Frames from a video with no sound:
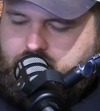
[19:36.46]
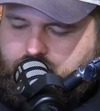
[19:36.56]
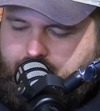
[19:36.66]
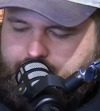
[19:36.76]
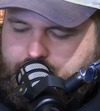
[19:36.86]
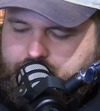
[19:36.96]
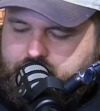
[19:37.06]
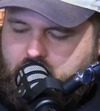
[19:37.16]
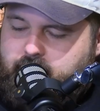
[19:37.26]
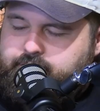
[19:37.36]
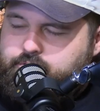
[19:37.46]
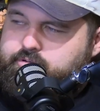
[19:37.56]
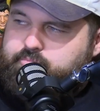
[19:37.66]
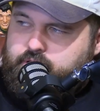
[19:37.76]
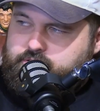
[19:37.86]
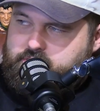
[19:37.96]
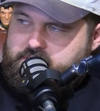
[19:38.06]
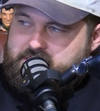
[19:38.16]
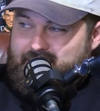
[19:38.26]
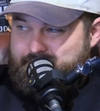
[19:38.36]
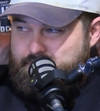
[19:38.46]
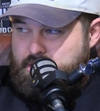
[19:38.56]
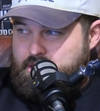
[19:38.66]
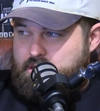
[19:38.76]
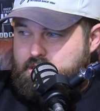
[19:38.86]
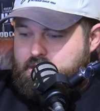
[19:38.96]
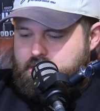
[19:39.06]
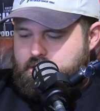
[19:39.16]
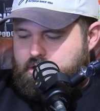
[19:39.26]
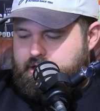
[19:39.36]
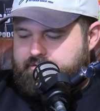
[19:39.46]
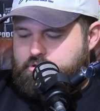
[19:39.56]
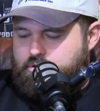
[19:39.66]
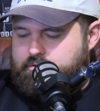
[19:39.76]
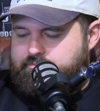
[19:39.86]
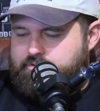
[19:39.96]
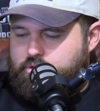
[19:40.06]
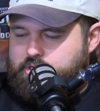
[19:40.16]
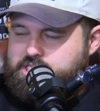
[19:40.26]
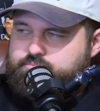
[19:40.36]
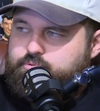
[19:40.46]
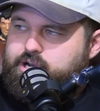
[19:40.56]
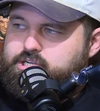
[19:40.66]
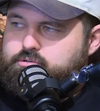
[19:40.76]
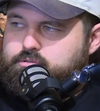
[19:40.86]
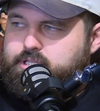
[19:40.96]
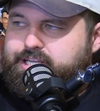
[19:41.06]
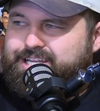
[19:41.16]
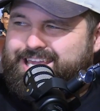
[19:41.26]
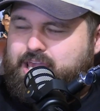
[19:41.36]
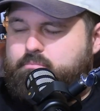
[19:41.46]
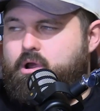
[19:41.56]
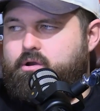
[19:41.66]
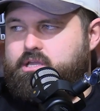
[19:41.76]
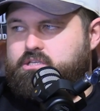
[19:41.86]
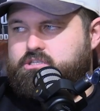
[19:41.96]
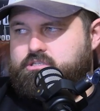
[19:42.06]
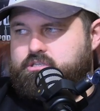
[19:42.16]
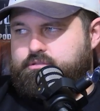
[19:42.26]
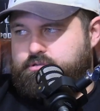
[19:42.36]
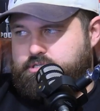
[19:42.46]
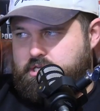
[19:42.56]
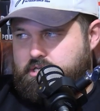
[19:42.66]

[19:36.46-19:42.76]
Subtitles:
Rabbitohs. I think we've both got the same here. I've gone for your inspirational leader, Cam Murray, in jersey 13.